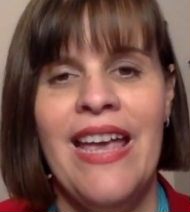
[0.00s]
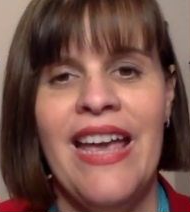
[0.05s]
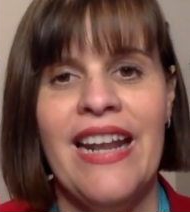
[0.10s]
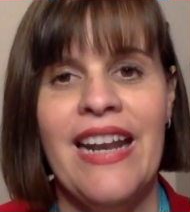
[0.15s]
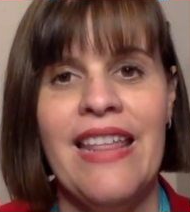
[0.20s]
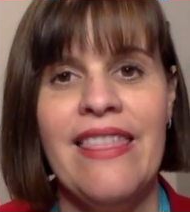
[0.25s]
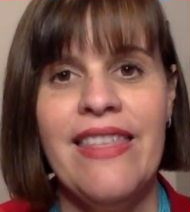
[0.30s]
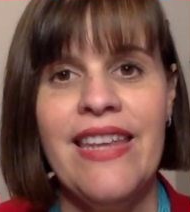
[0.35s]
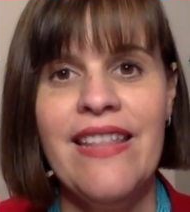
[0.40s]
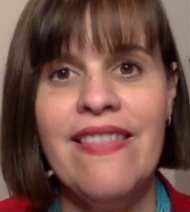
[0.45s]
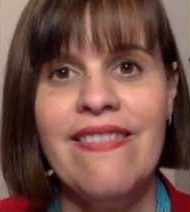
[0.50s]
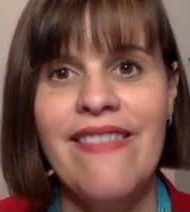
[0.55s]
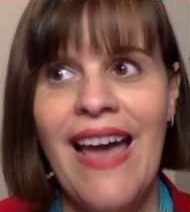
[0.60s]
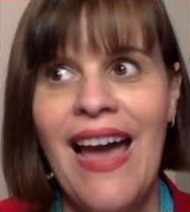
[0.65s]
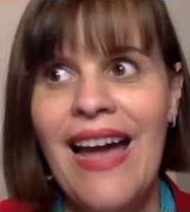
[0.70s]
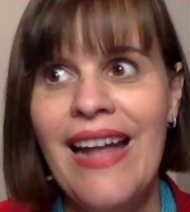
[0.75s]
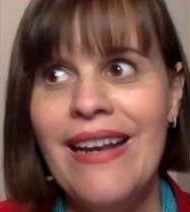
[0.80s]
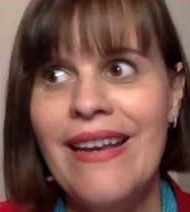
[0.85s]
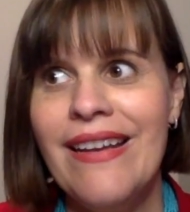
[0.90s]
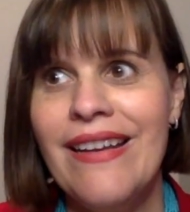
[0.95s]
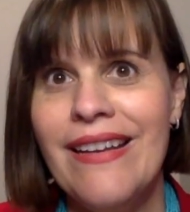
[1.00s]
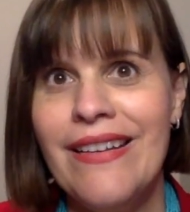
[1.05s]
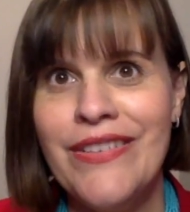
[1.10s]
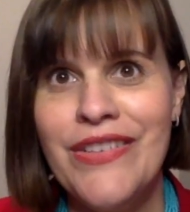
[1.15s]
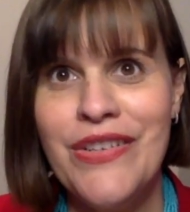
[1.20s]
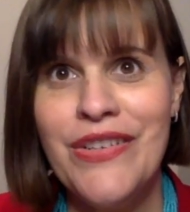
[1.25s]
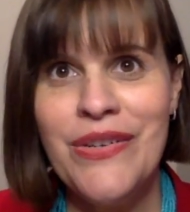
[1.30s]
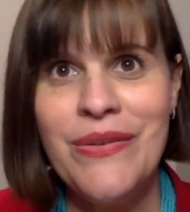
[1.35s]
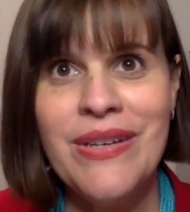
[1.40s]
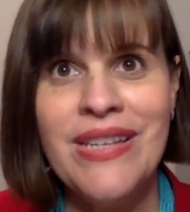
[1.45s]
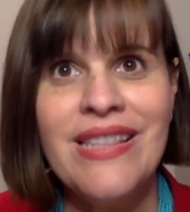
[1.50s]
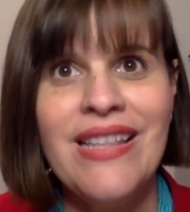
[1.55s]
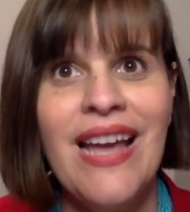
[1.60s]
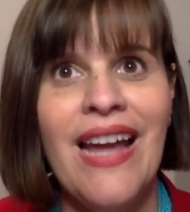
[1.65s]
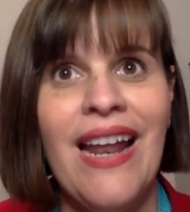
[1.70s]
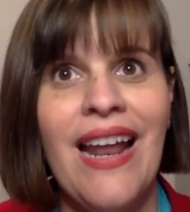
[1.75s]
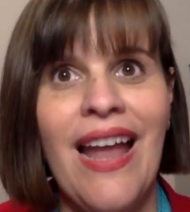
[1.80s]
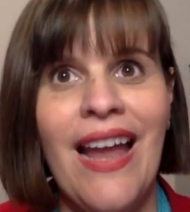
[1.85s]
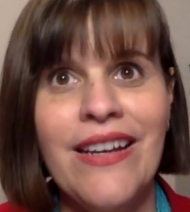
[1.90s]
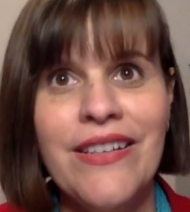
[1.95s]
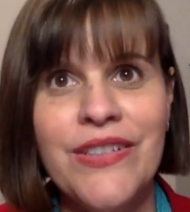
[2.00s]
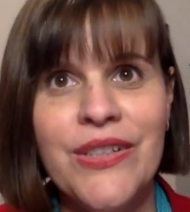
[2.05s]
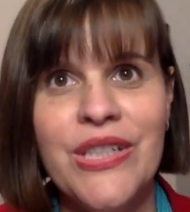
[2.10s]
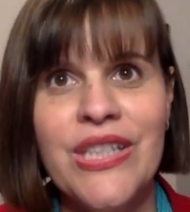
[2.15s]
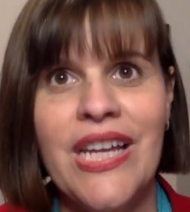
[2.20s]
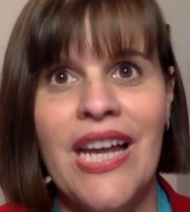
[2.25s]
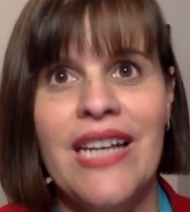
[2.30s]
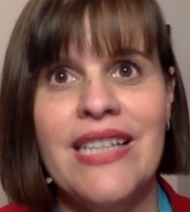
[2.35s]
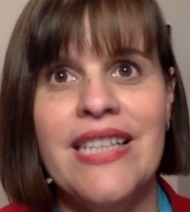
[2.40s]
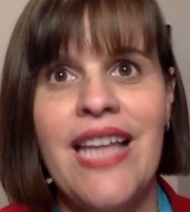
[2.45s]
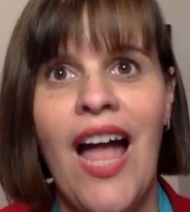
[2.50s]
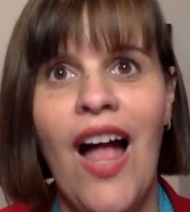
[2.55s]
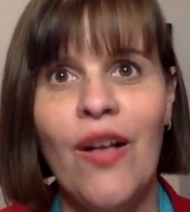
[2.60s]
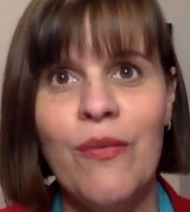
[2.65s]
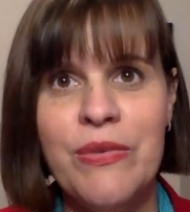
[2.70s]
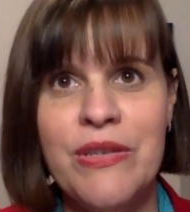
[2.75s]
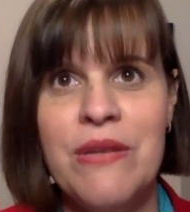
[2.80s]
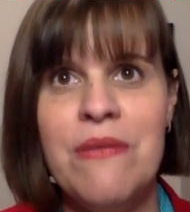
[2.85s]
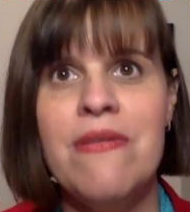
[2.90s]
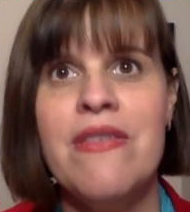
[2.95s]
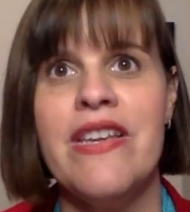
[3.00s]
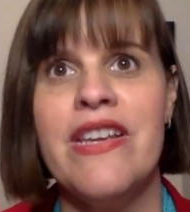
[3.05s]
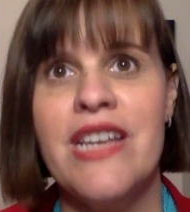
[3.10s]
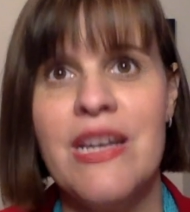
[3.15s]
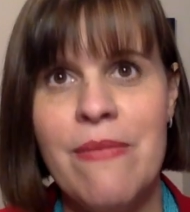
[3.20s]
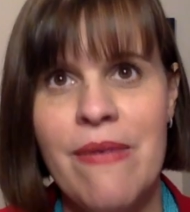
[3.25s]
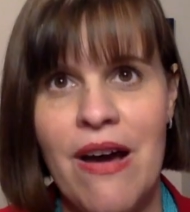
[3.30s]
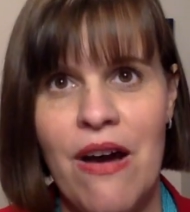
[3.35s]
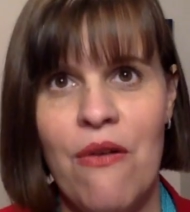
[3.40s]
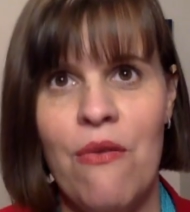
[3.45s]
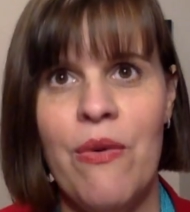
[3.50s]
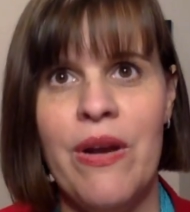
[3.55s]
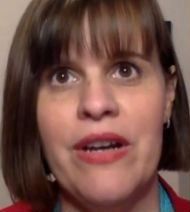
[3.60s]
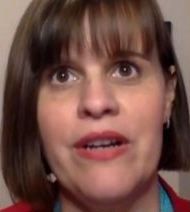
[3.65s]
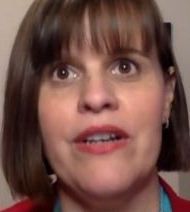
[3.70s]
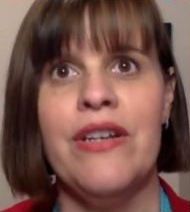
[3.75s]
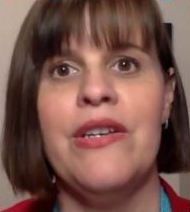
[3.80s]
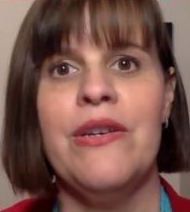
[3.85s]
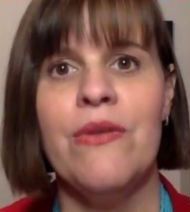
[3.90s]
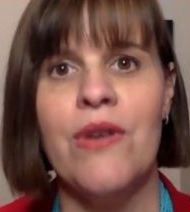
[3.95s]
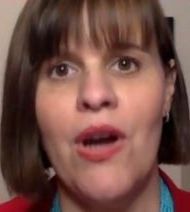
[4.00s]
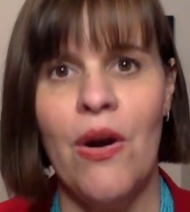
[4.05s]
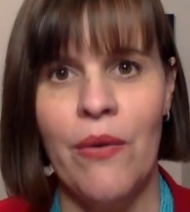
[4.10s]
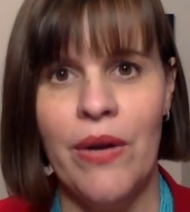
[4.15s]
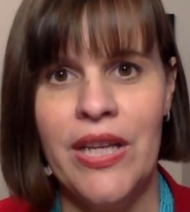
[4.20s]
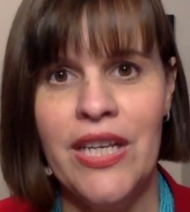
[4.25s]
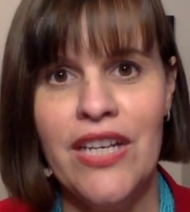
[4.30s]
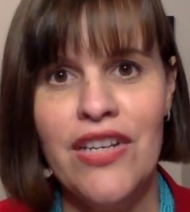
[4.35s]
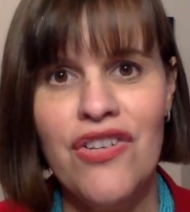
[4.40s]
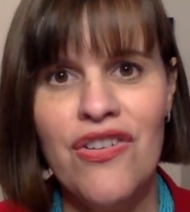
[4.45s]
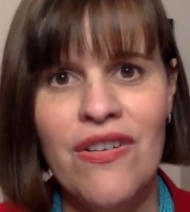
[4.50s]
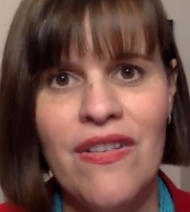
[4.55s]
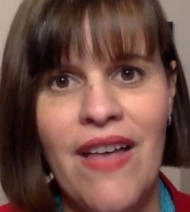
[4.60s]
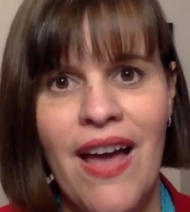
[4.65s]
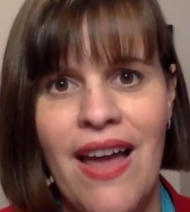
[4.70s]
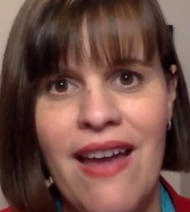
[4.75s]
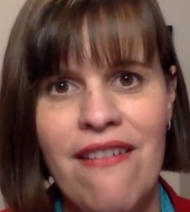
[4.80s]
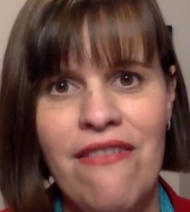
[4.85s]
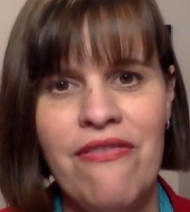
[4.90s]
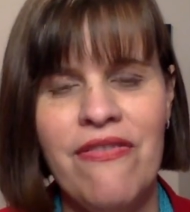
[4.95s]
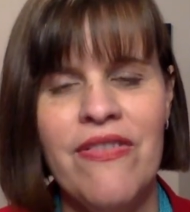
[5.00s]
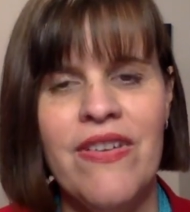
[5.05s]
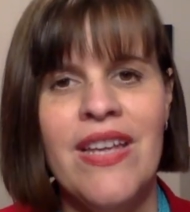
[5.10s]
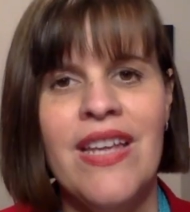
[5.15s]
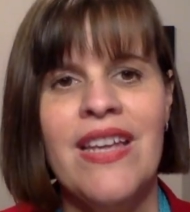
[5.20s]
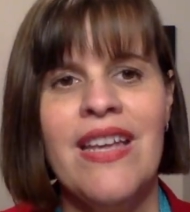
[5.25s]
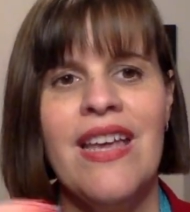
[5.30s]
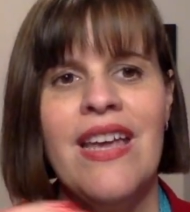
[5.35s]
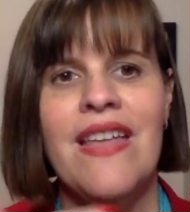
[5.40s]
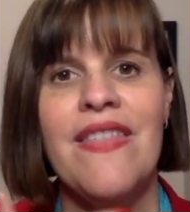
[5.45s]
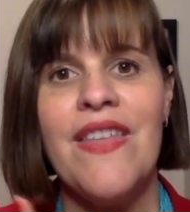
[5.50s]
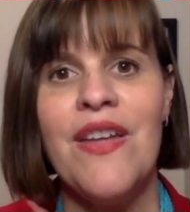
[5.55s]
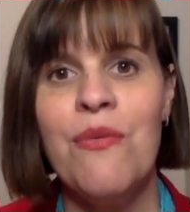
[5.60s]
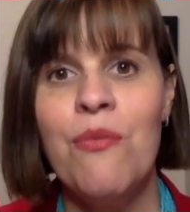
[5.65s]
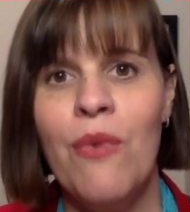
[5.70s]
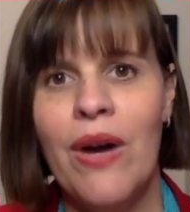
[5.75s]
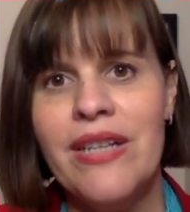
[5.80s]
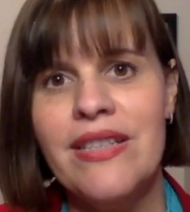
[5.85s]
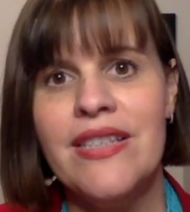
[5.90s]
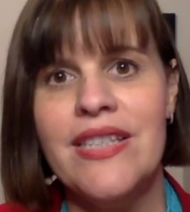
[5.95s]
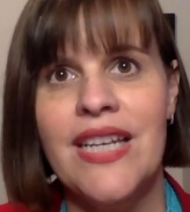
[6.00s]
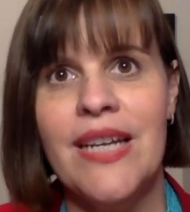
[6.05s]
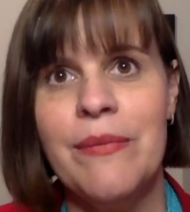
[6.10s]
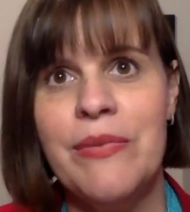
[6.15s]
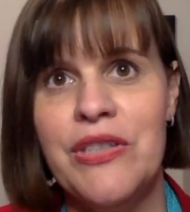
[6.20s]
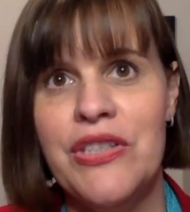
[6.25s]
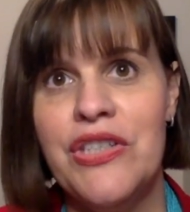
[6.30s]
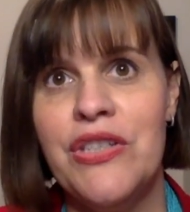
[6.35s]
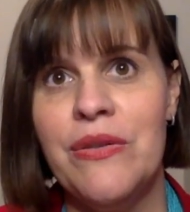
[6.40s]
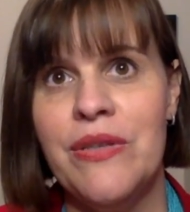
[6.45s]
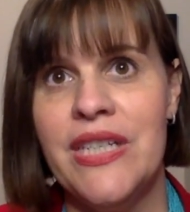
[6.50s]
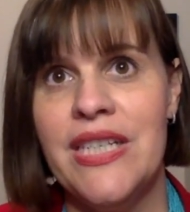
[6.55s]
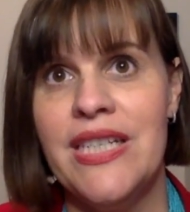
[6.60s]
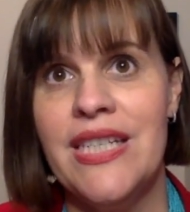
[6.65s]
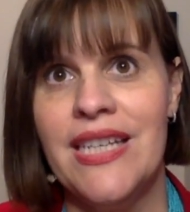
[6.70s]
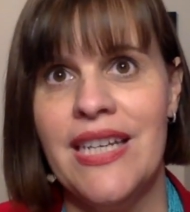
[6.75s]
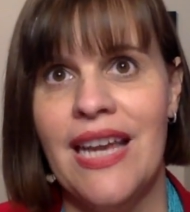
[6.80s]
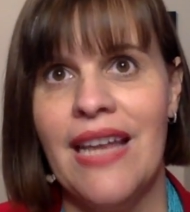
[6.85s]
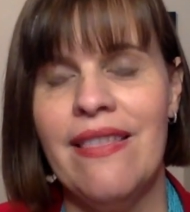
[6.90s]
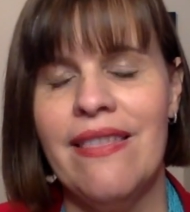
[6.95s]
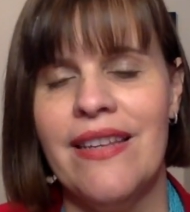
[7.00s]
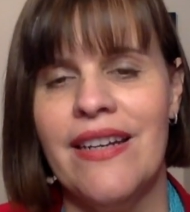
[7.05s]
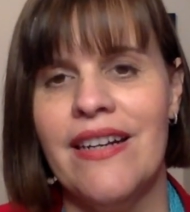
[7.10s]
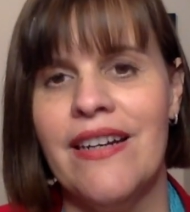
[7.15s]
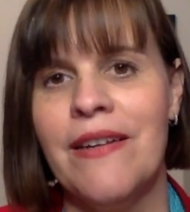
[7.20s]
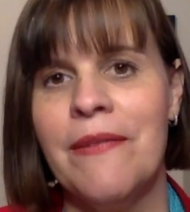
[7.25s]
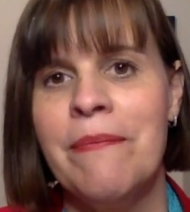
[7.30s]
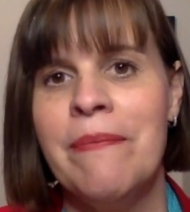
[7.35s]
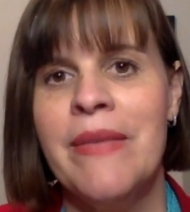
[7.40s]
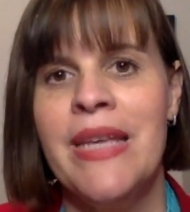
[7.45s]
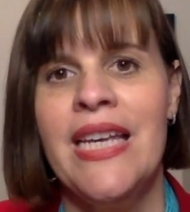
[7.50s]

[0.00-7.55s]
And I think that doing that exercise helps you think about where are you going in your life, and then what steps do you need to get there?